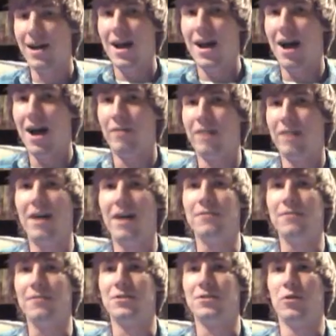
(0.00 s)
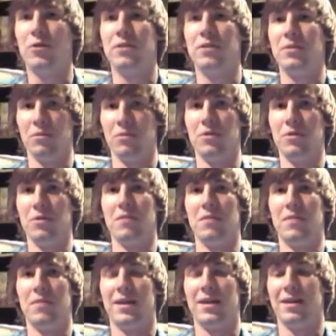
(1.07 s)
how my life is going to be ruined
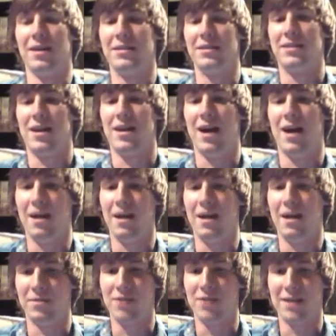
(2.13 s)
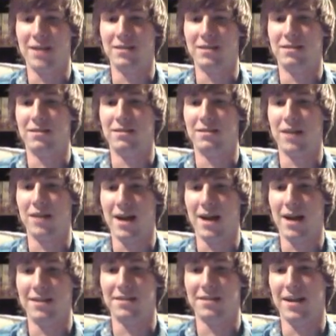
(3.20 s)
because I am attracted to
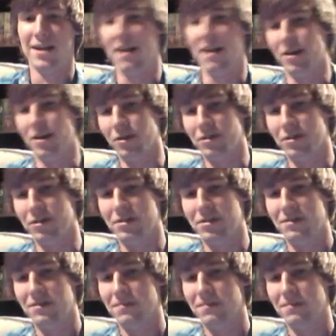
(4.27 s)
guys and not girls.